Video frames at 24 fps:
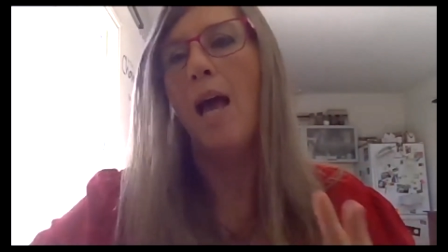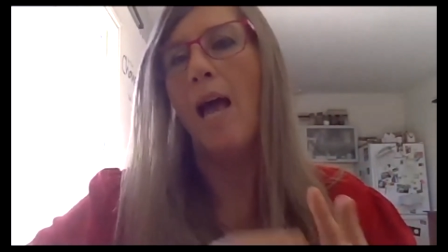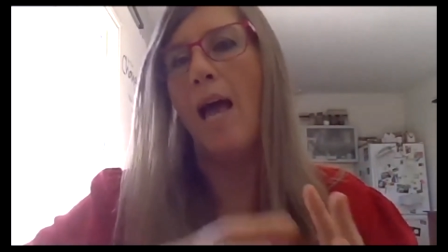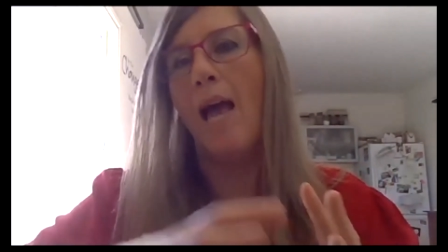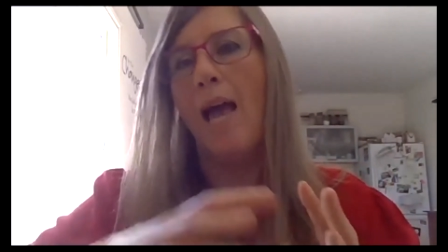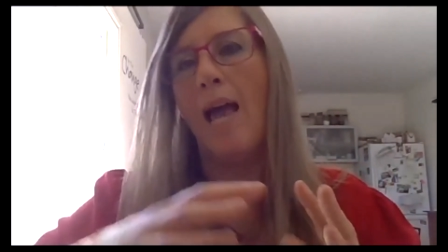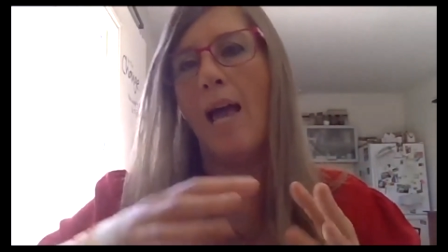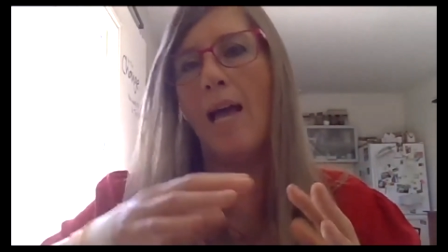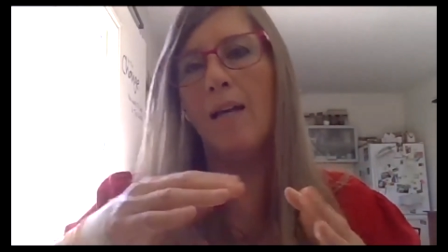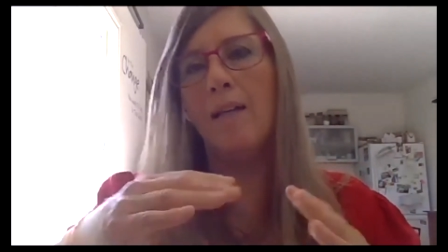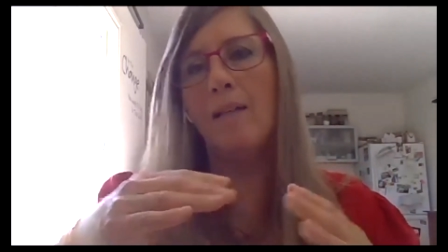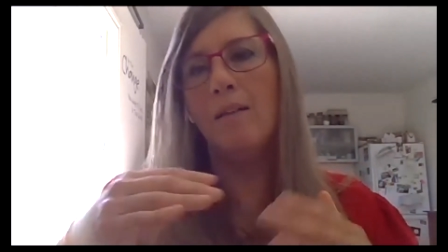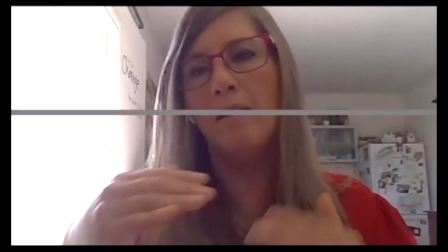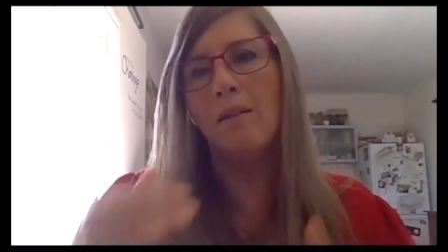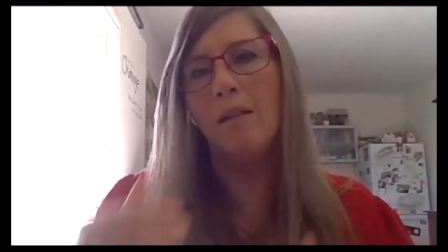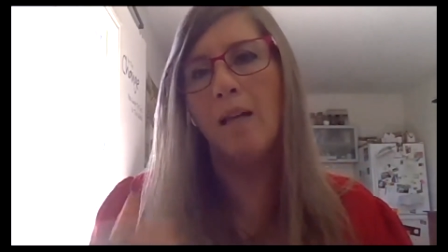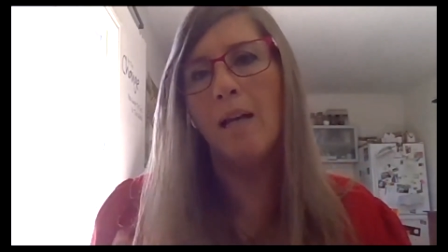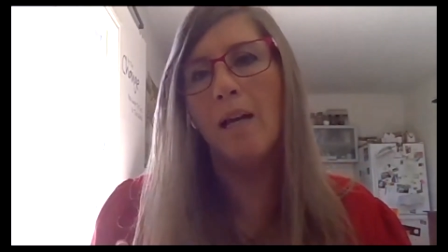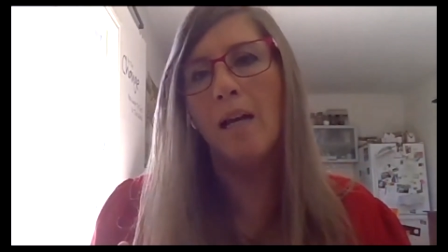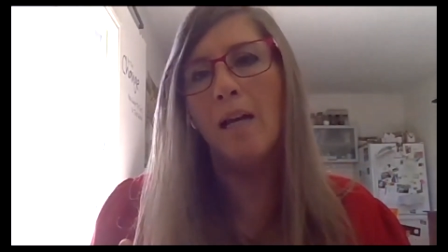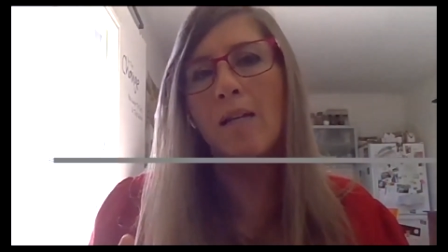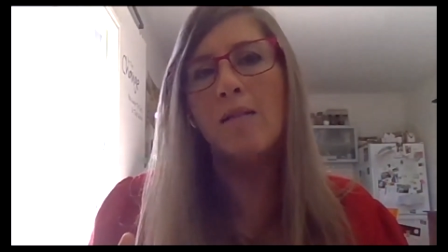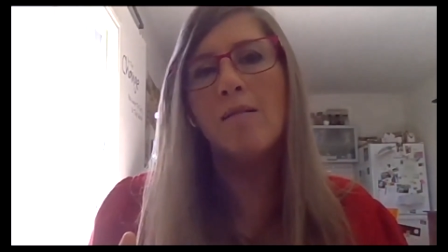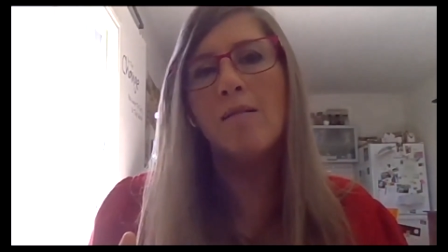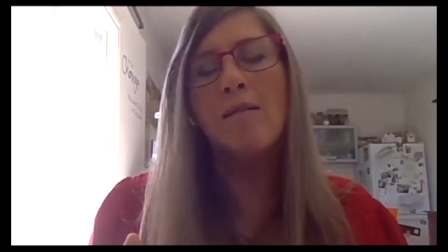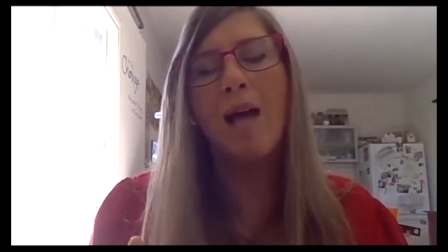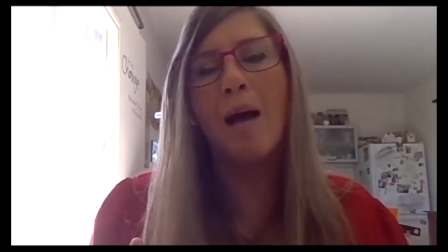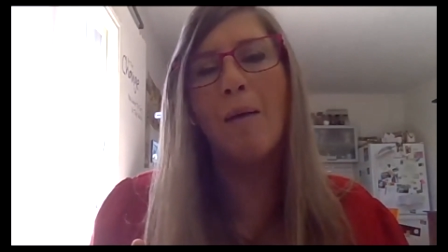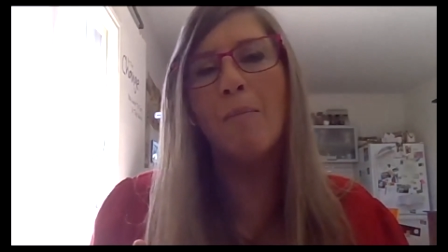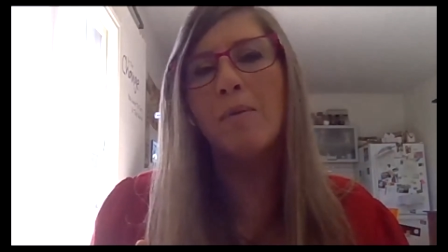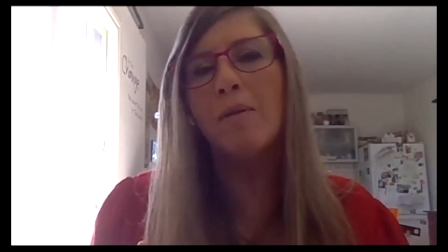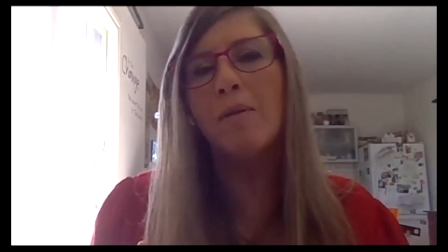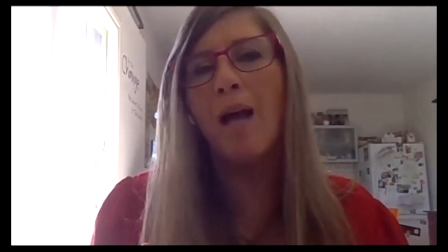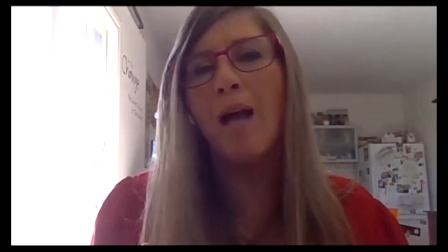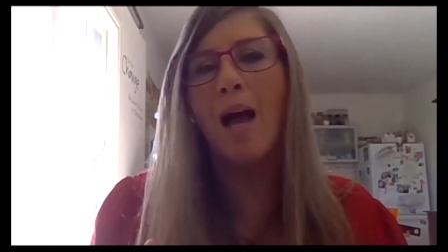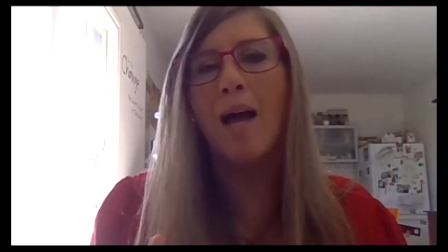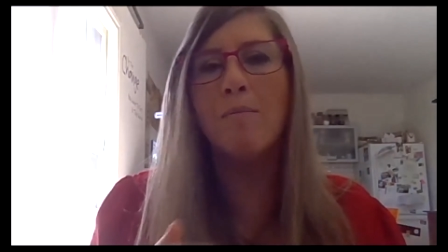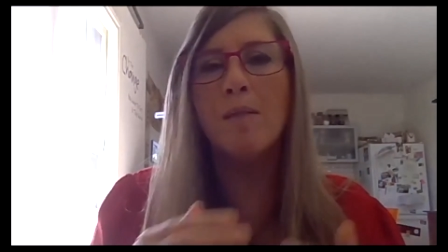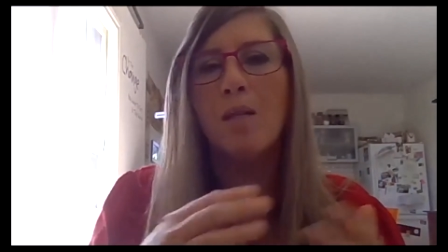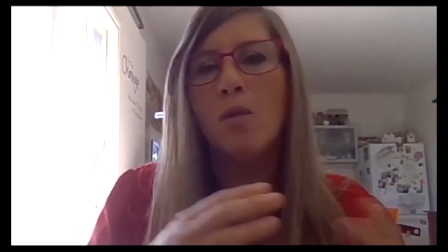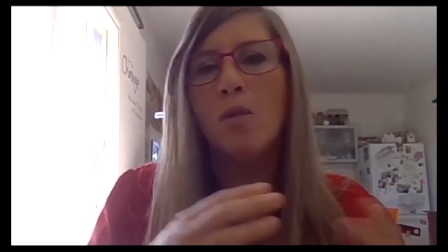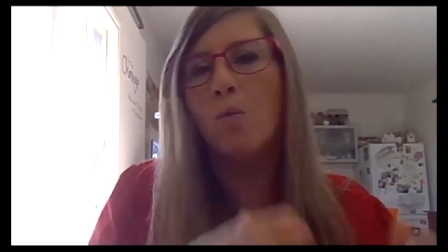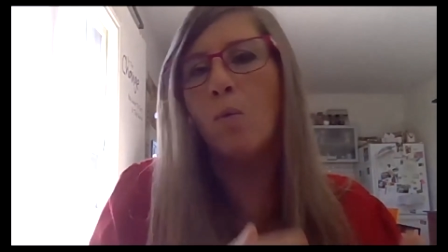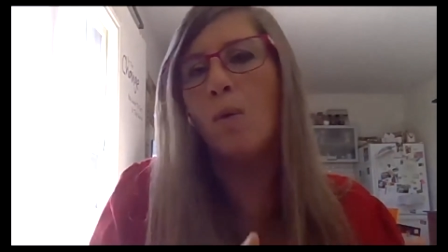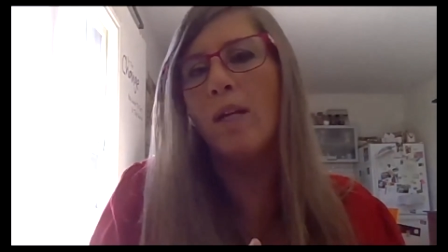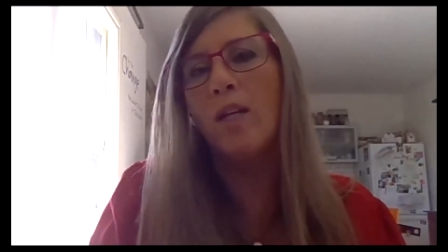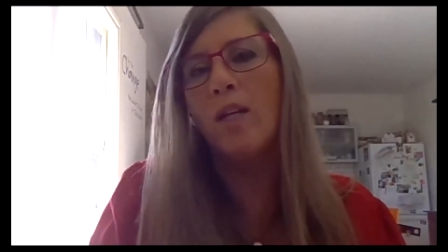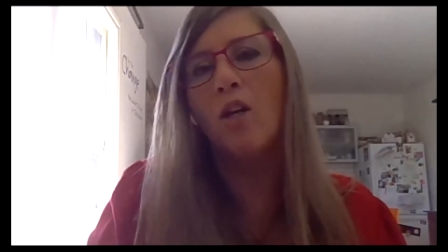And sometimes the
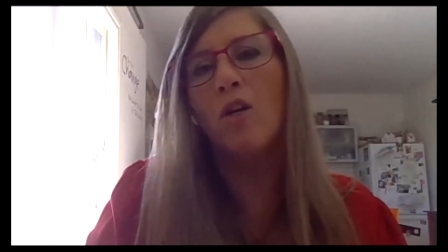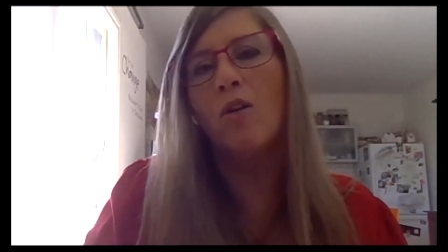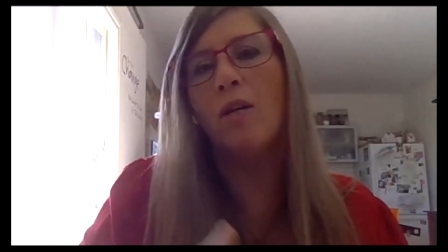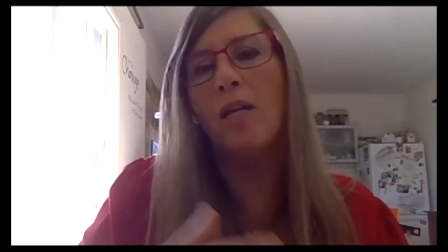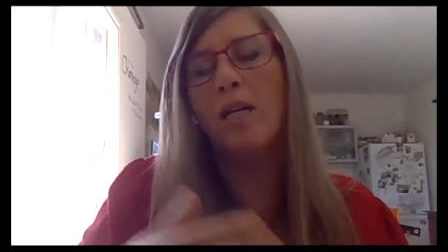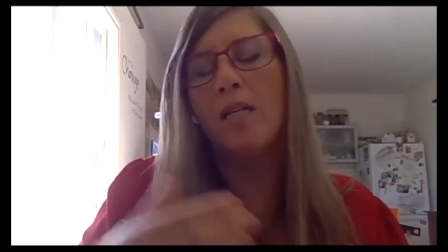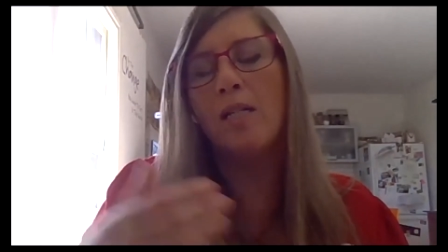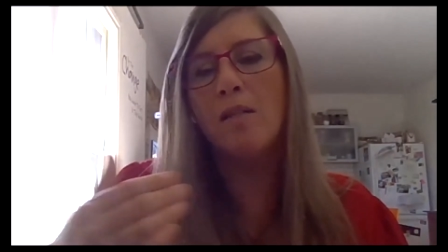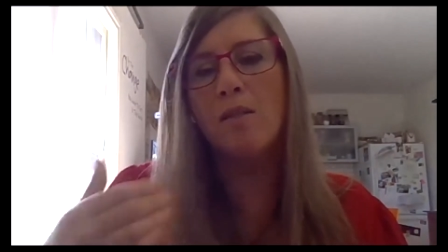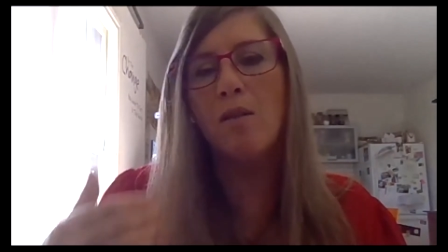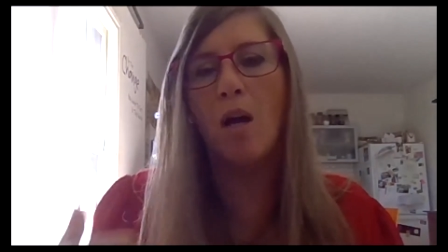Twitter is